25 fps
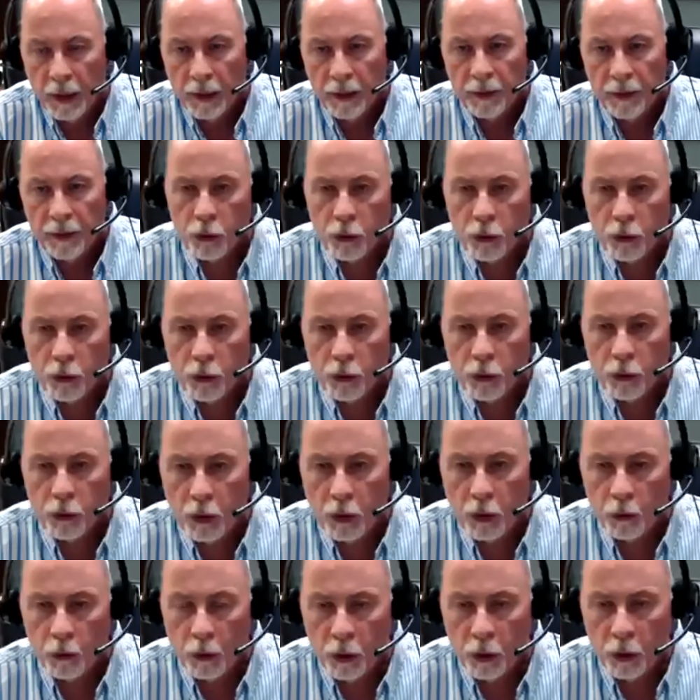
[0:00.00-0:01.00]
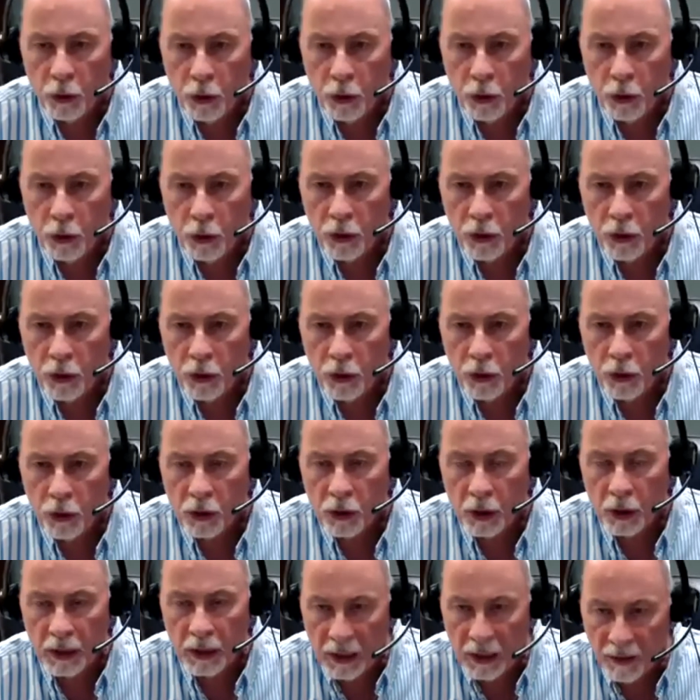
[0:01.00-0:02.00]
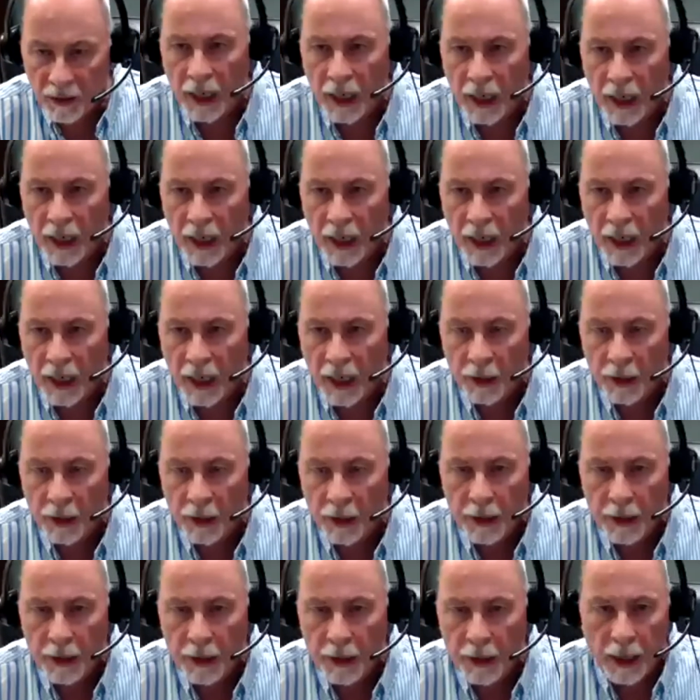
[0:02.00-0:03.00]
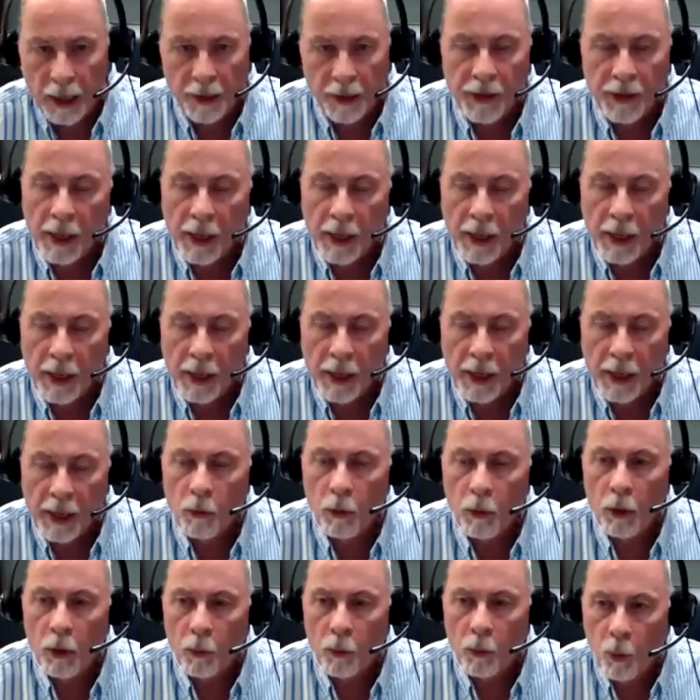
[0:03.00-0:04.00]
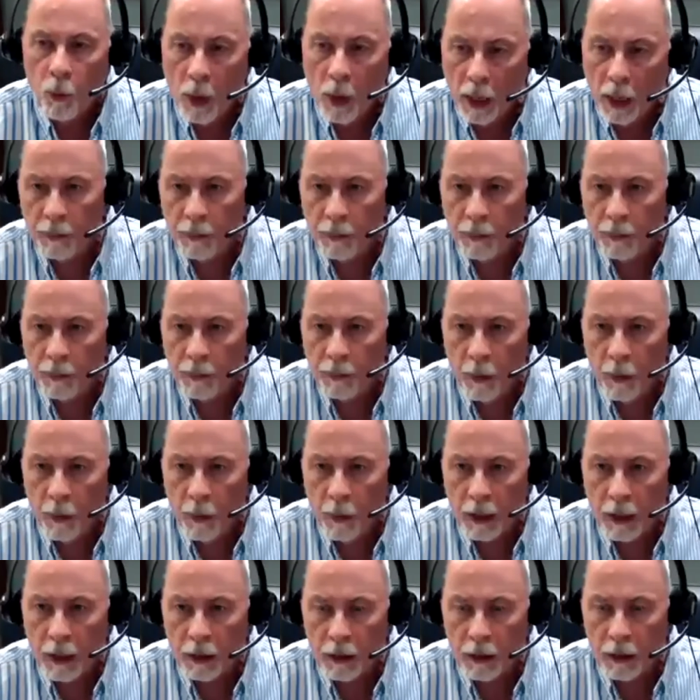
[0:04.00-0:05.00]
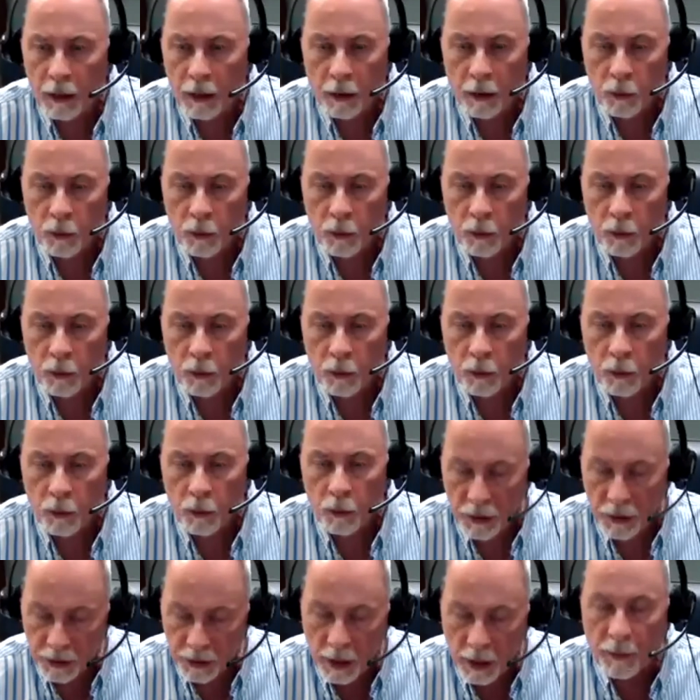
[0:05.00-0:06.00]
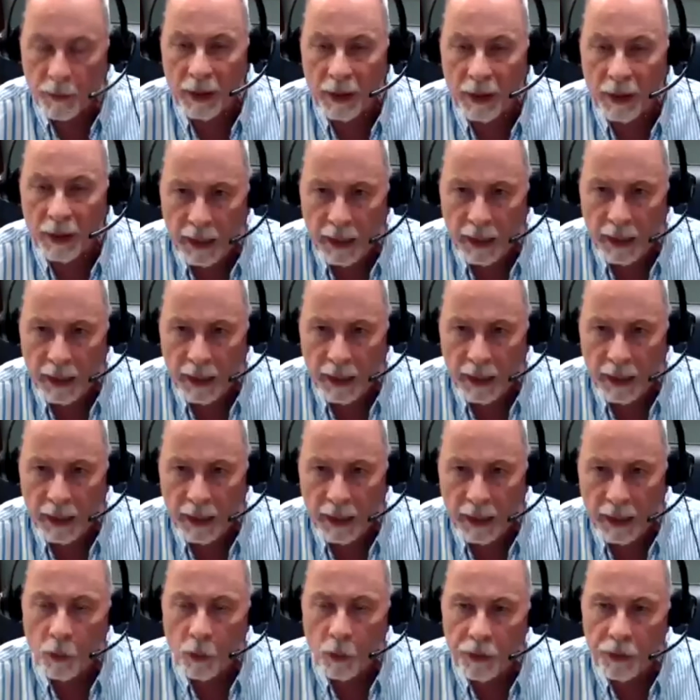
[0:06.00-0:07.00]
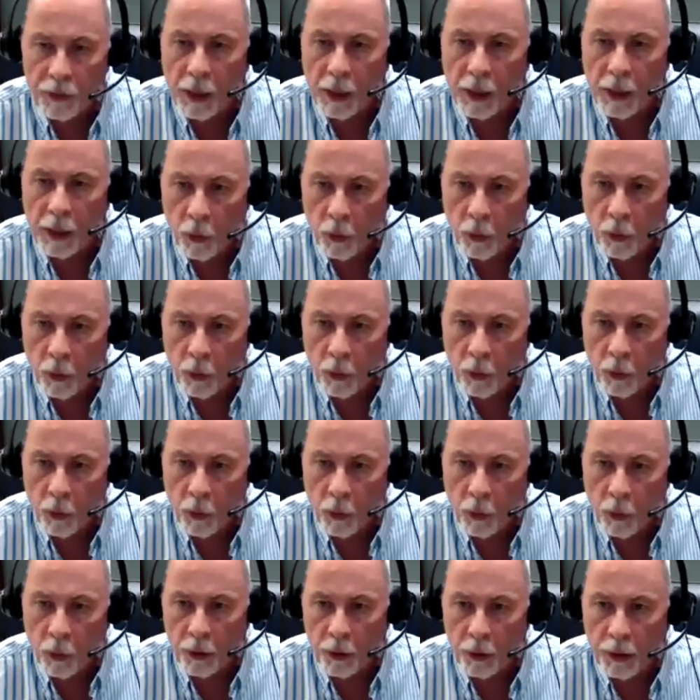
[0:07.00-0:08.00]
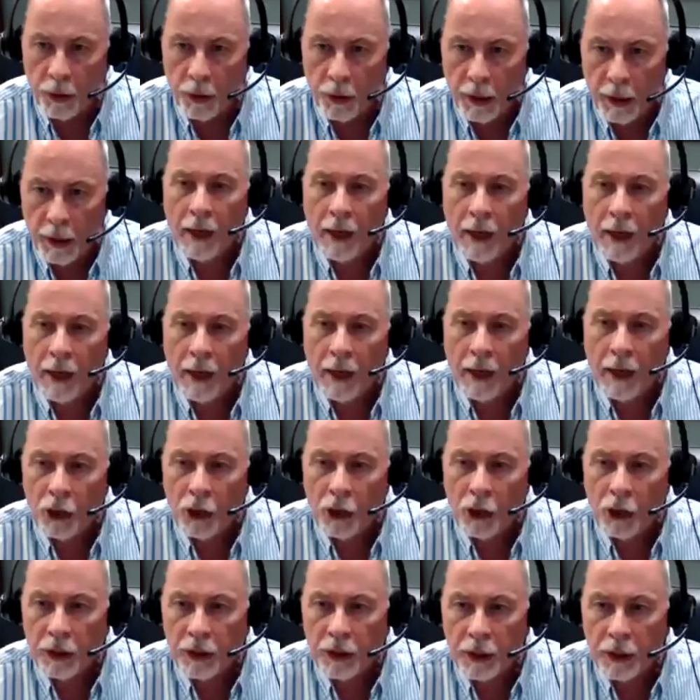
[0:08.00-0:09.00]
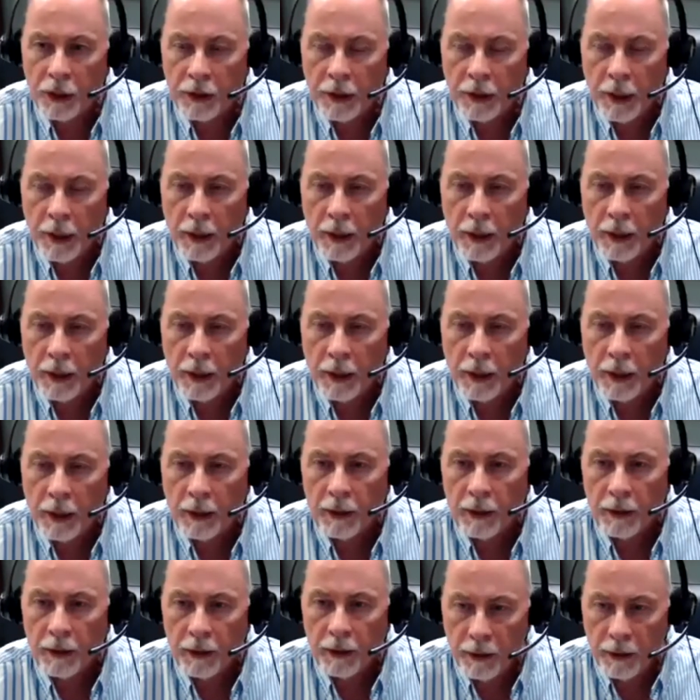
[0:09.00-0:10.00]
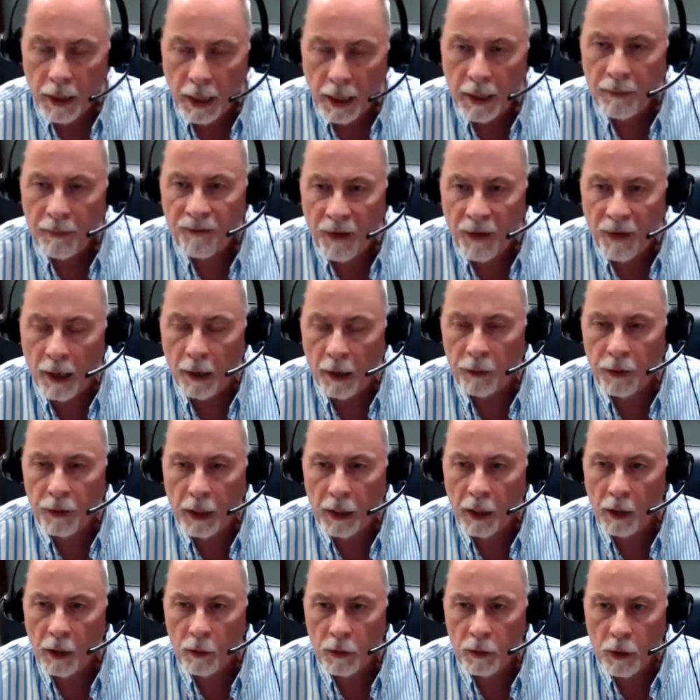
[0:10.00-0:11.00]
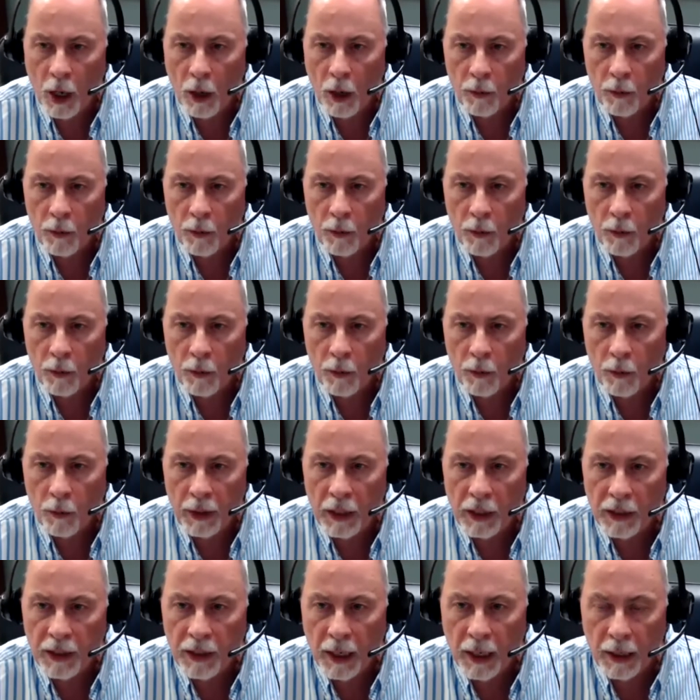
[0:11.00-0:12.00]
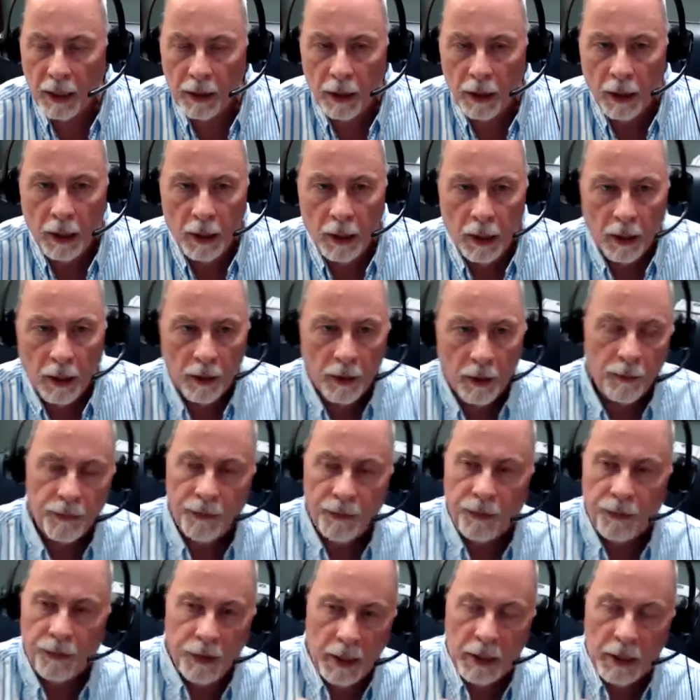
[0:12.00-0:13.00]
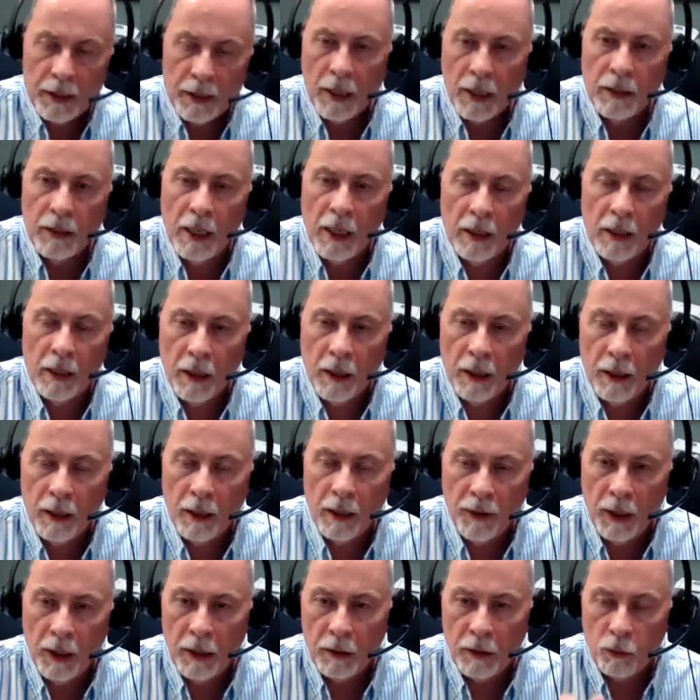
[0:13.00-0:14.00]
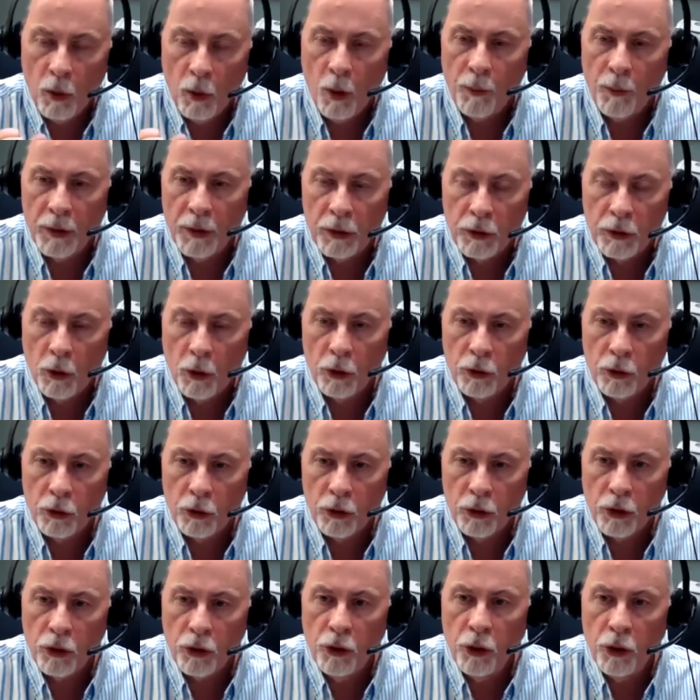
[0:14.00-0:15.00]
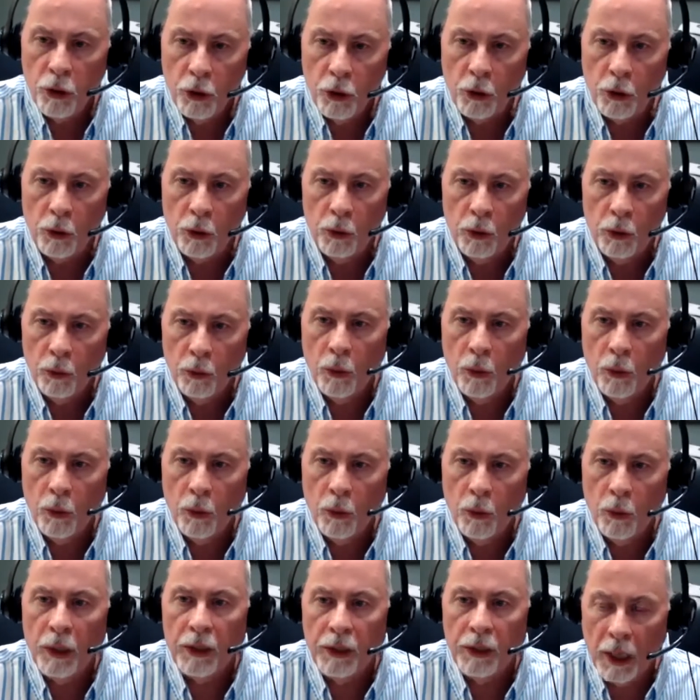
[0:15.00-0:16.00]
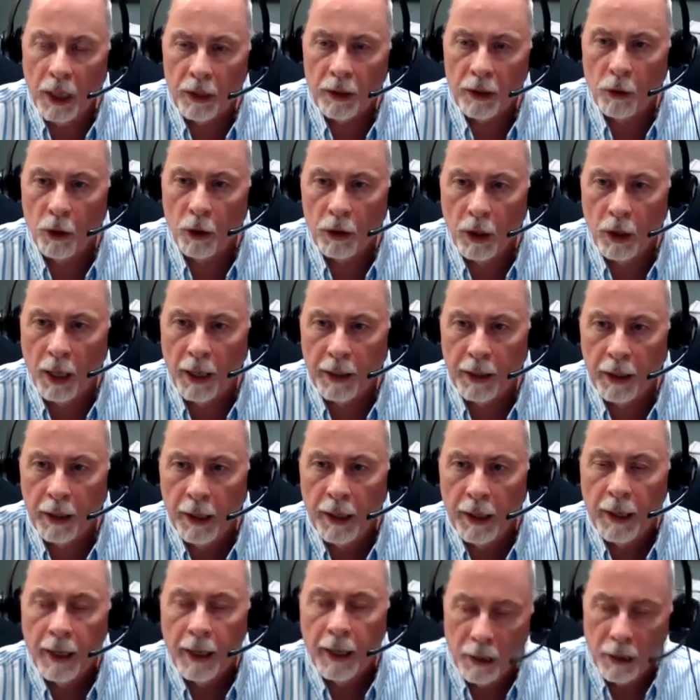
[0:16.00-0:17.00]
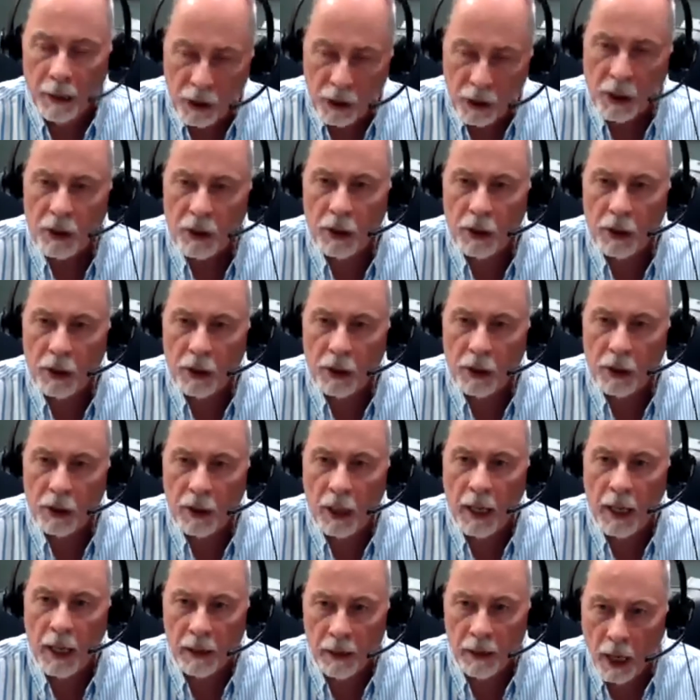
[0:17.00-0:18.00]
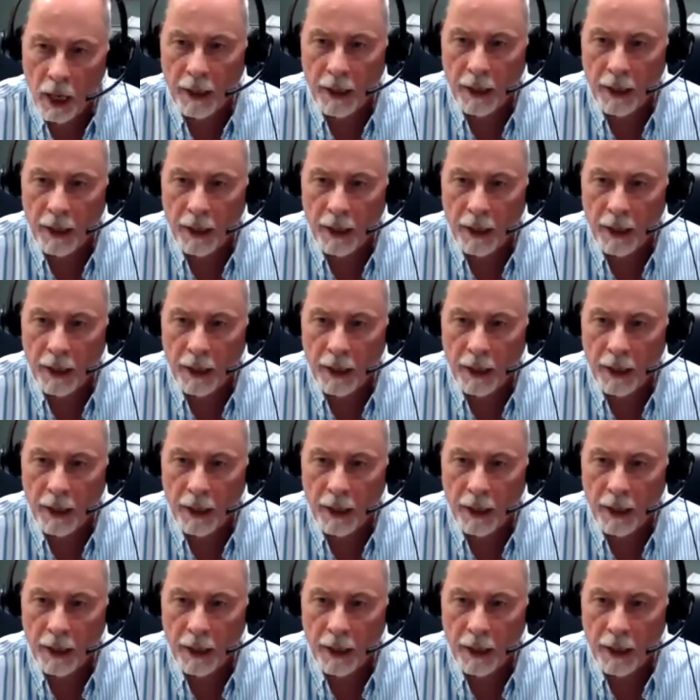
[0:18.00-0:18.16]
They were soldiers that were used to giving up death, and they were well able to recognize when somebody was dead and when they weren't. They came to Jesus, they found that he was already dead. These, these Roman soldiers knew what death looked like, and Jesus had died on the